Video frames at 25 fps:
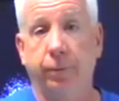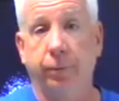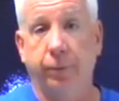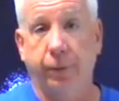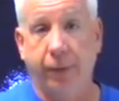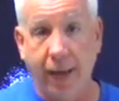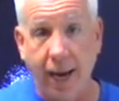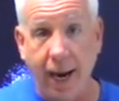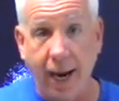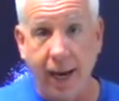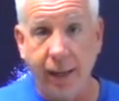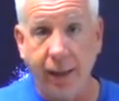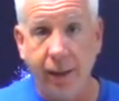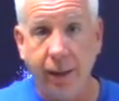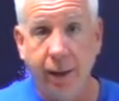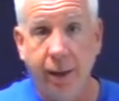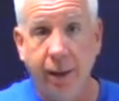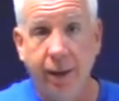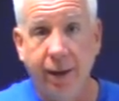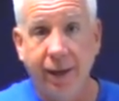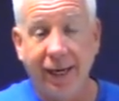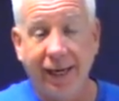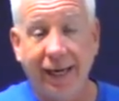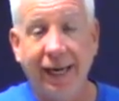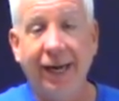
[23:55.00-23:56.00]
okay?
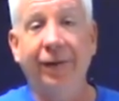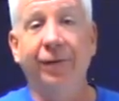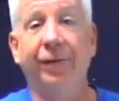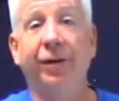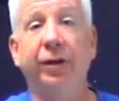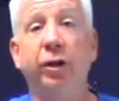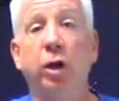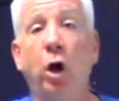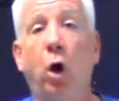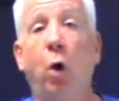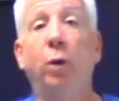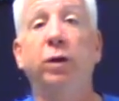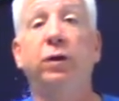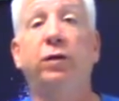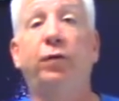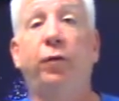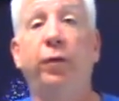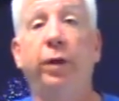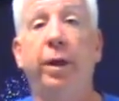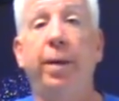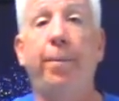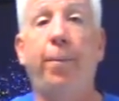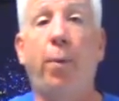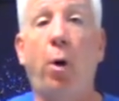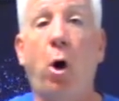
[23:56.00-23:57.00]
Even though it's for
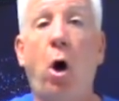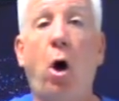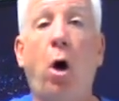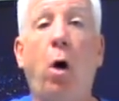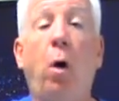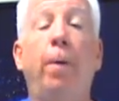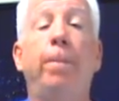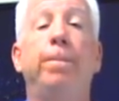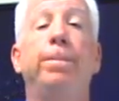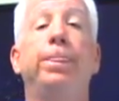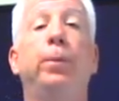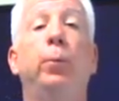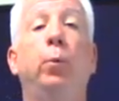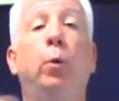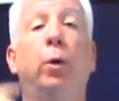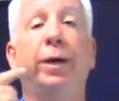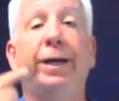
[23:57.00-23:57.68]
the ball, we're